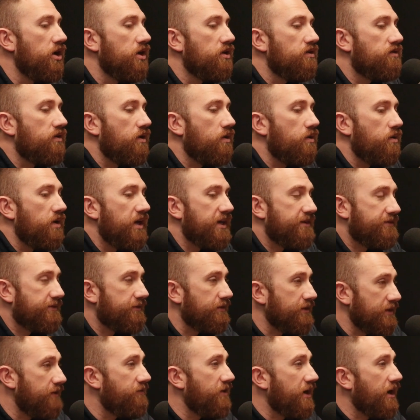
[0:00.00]
So it's
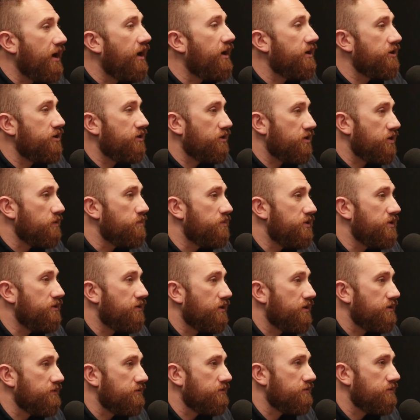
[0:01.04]
living on your
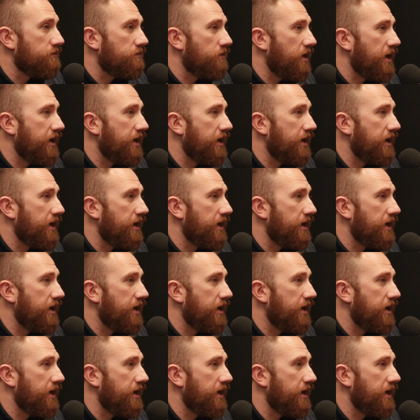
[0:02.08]
computer. Right?